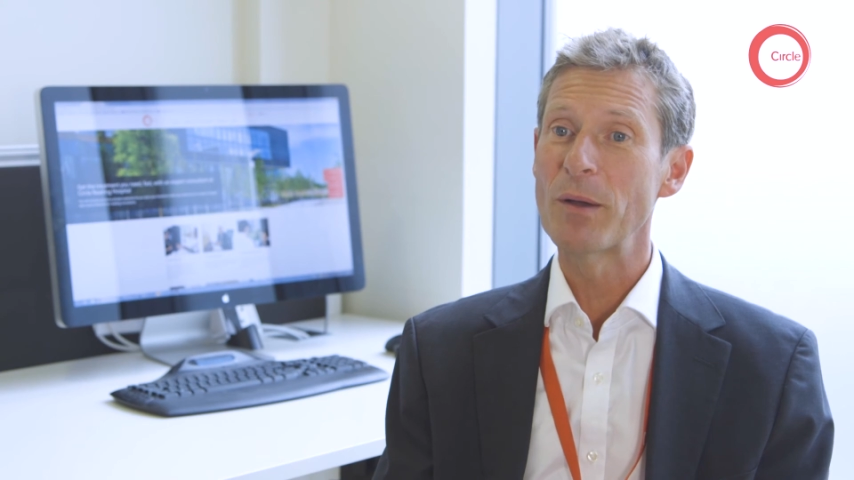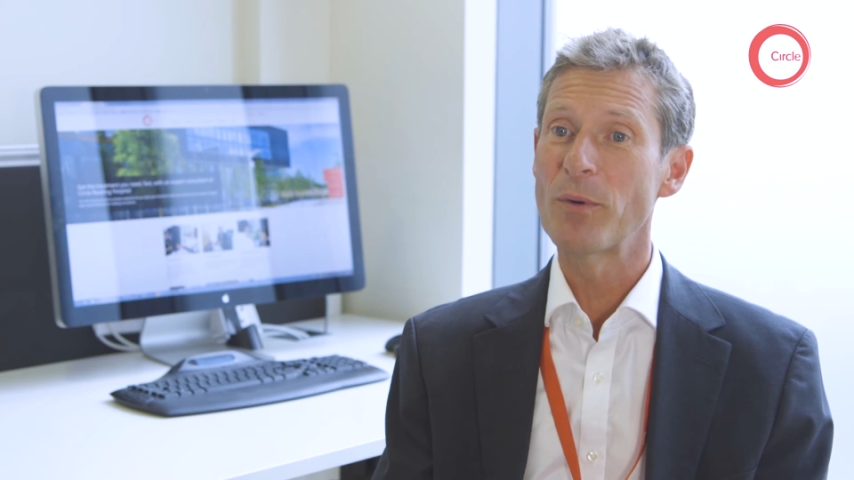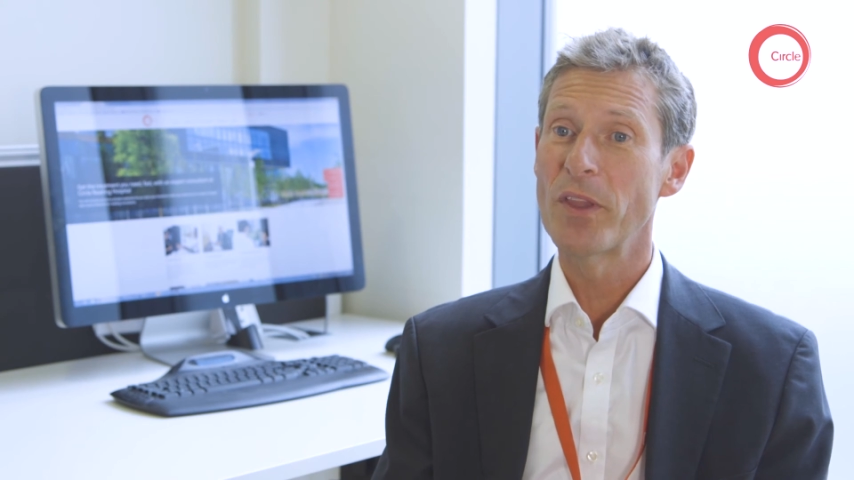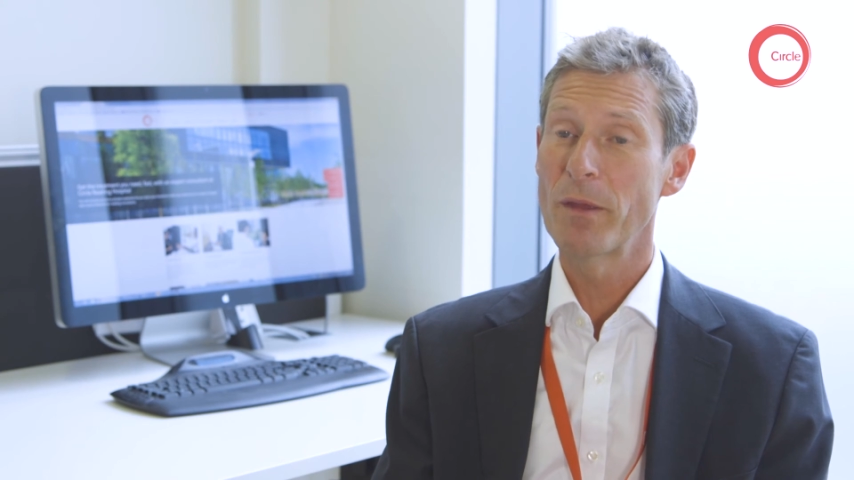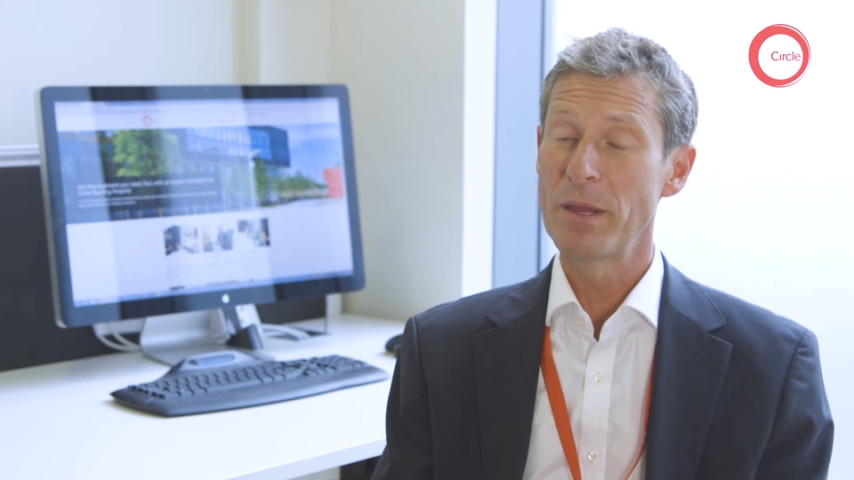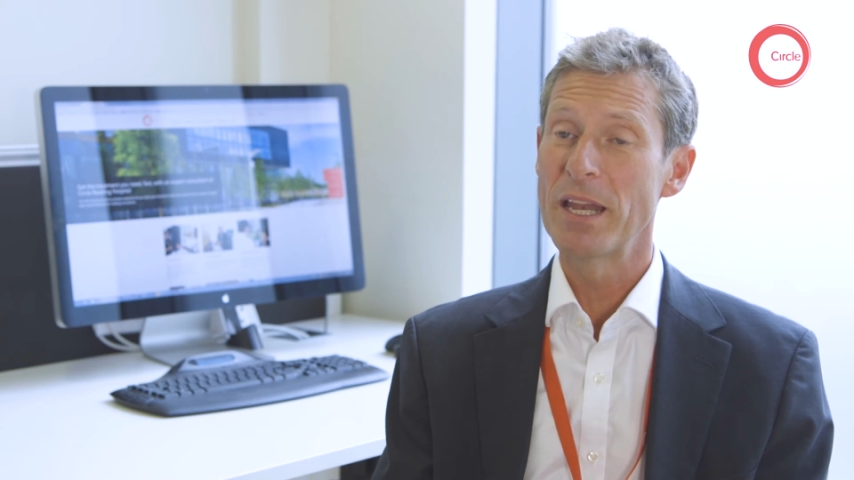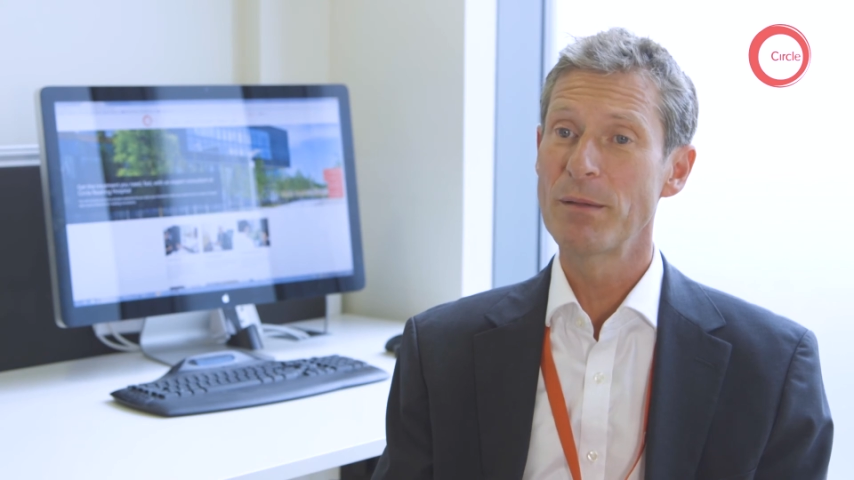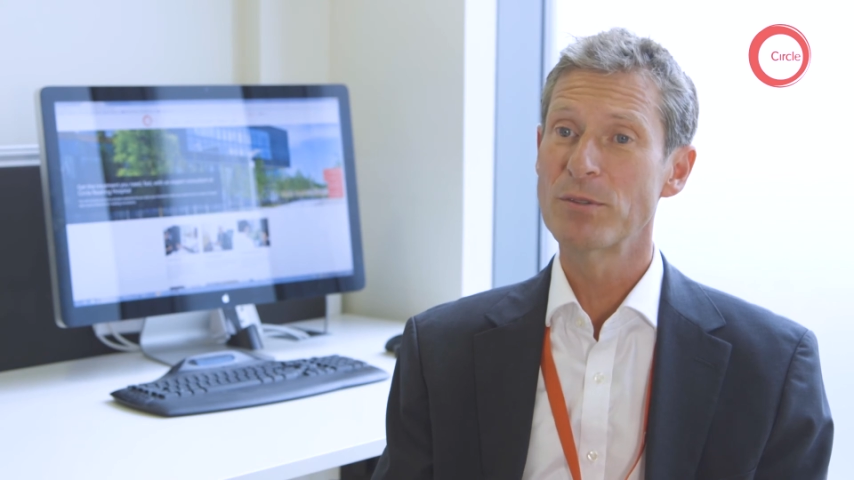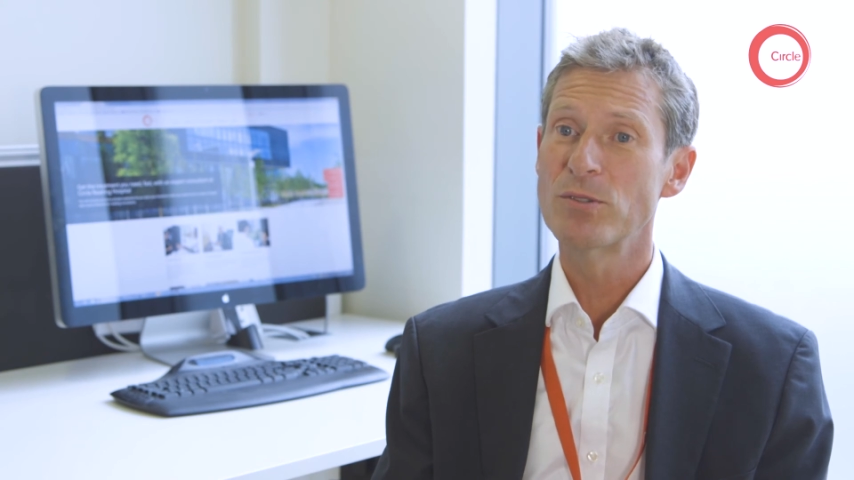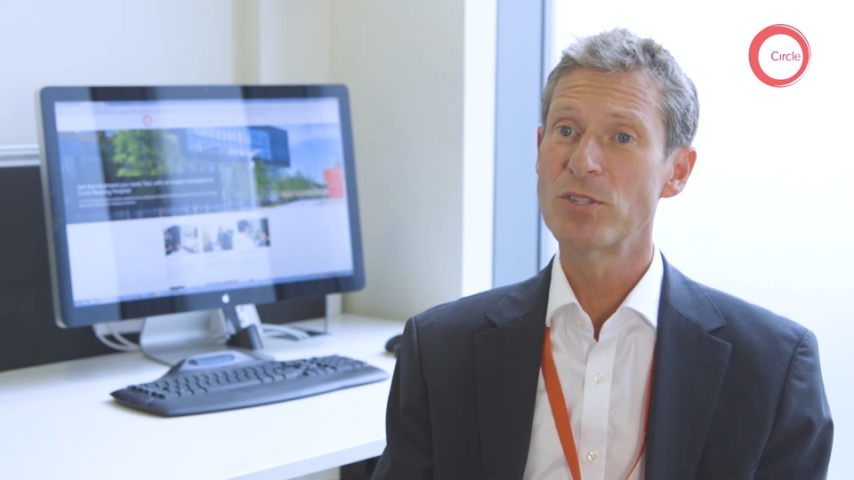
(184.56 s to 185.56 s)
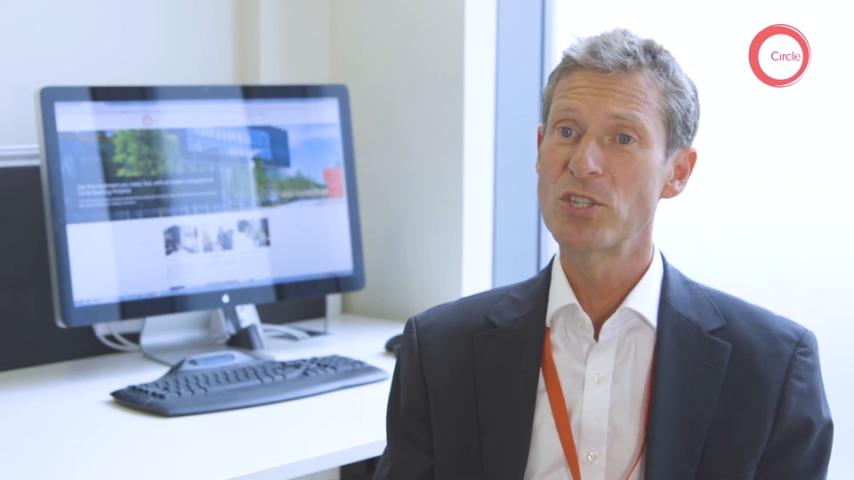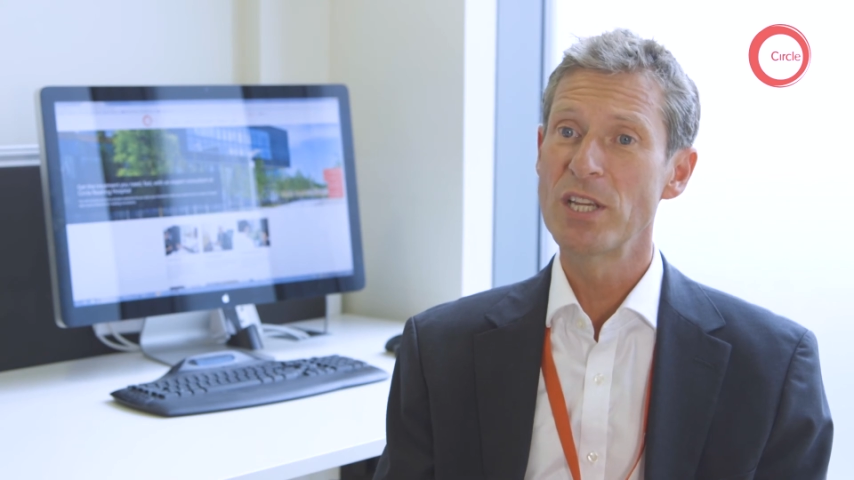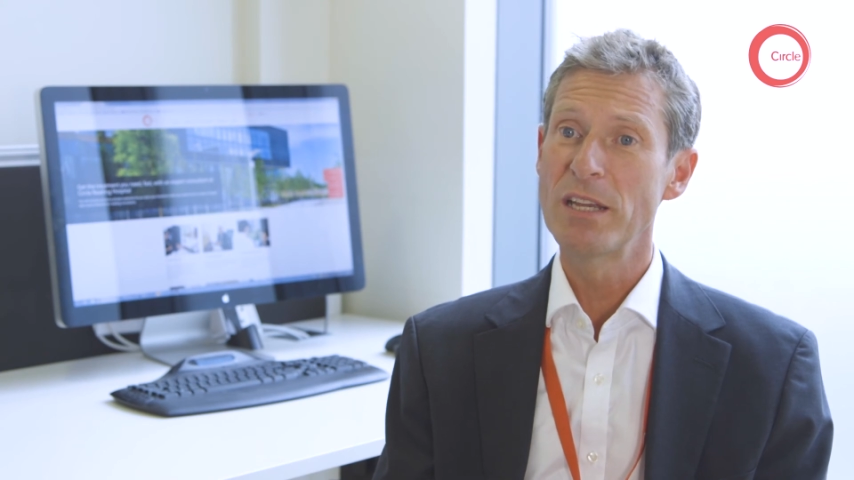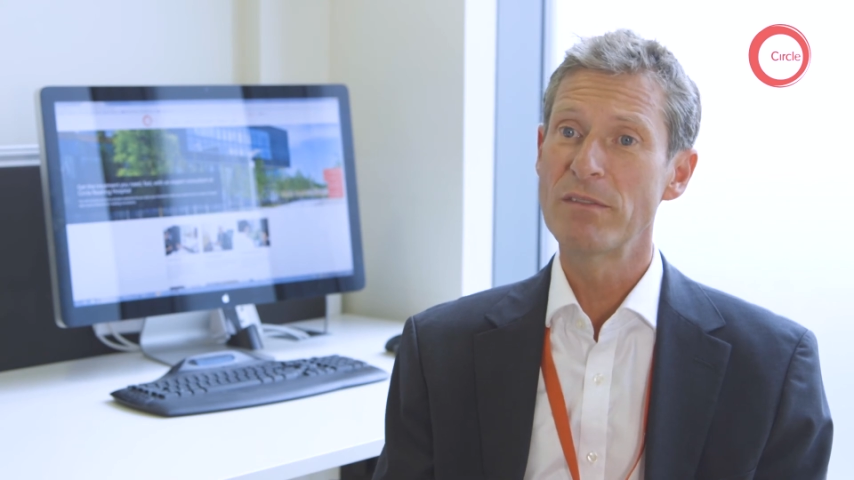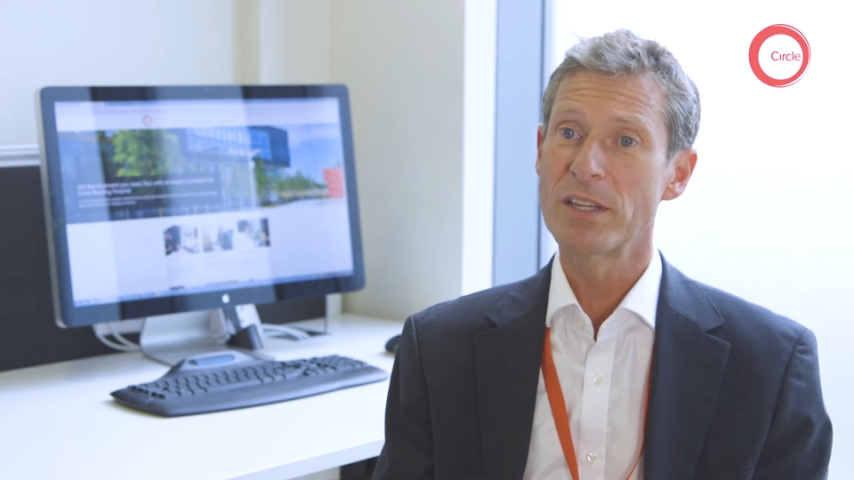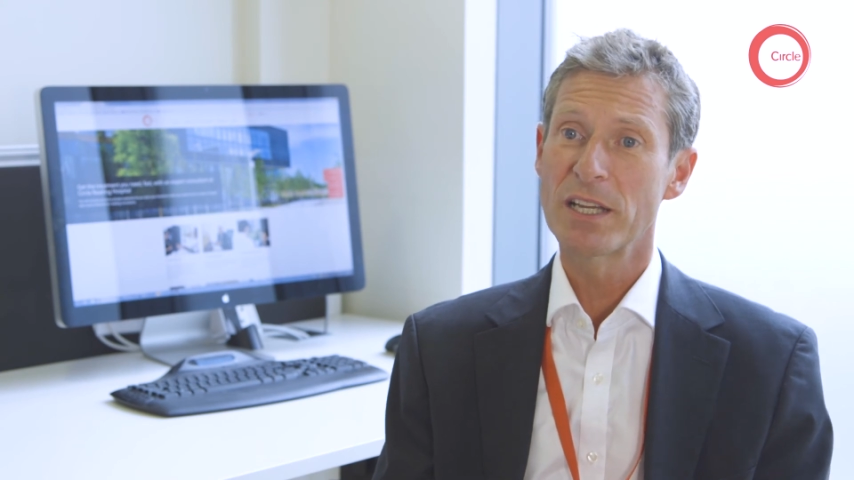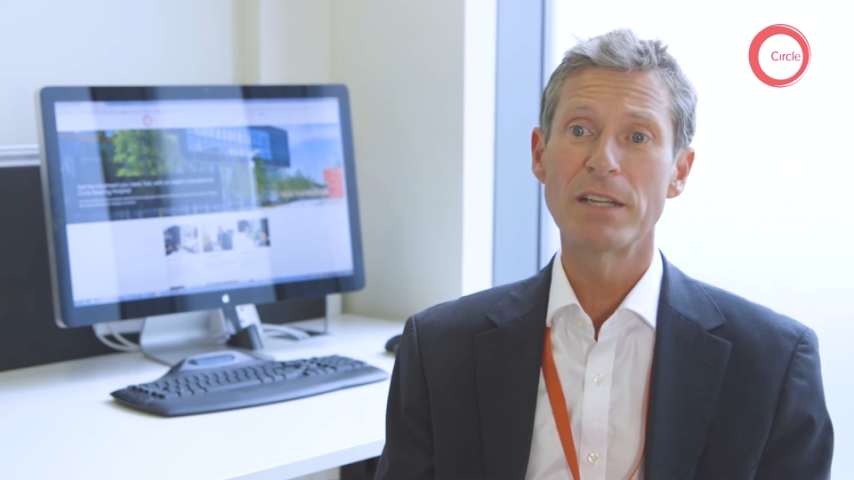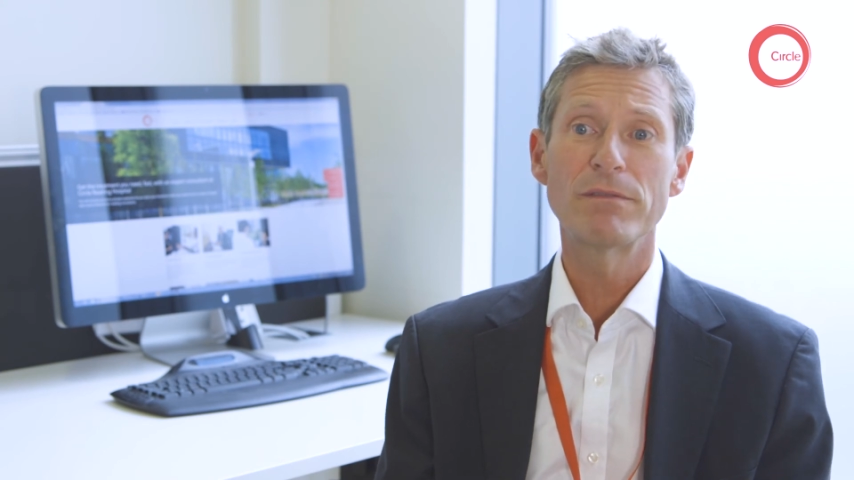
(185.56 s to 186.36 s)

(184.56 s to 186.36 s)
by what they've been able to achieve and the kind